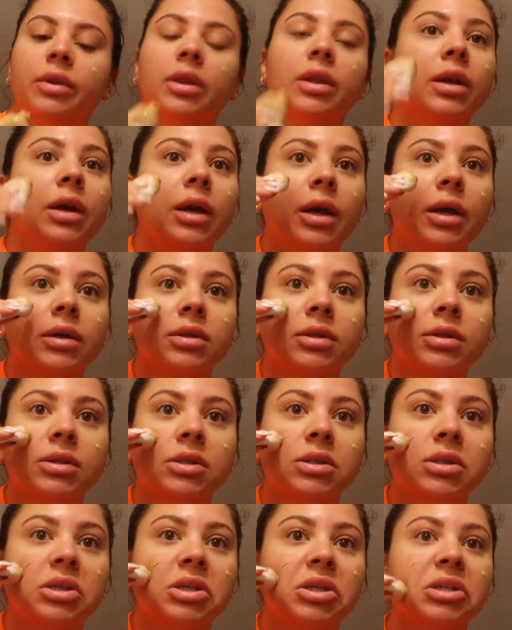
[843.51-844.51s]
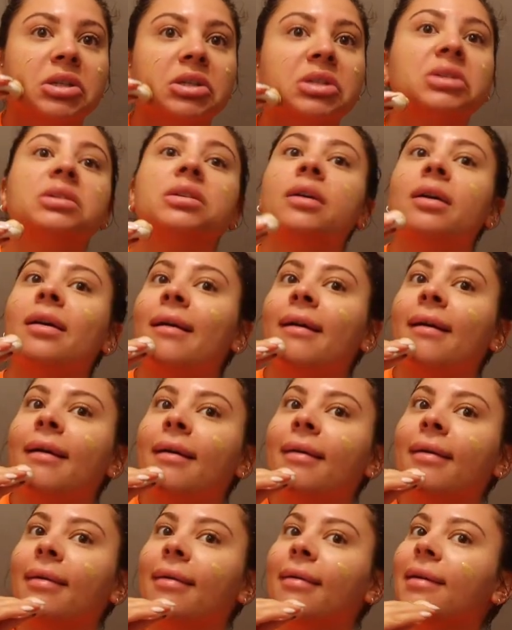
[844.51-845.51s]
in the next
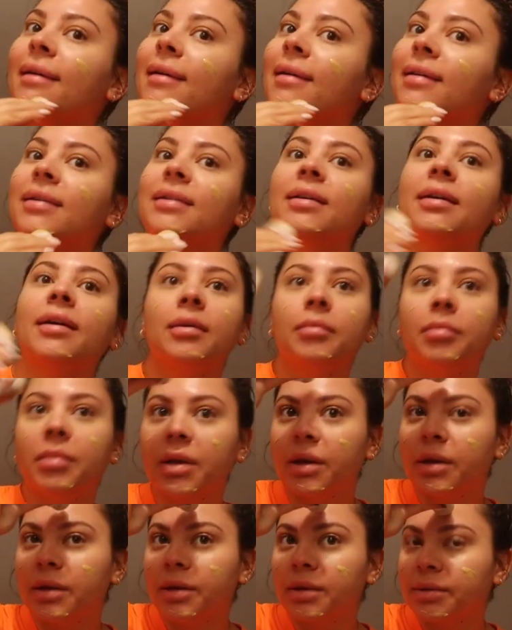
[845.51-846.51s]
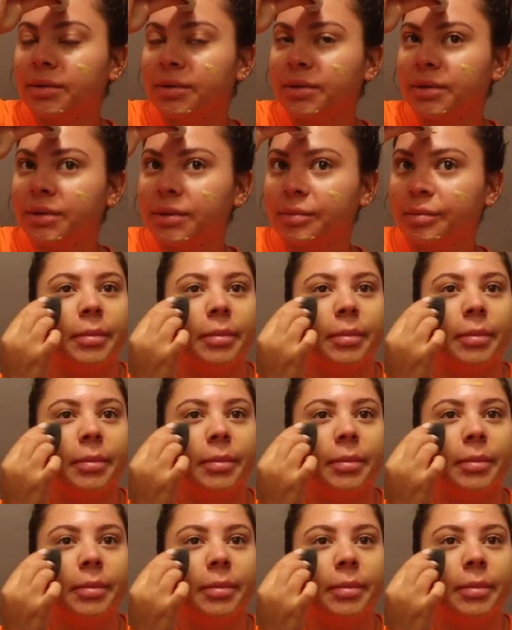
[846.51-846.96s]
like 10 minutes.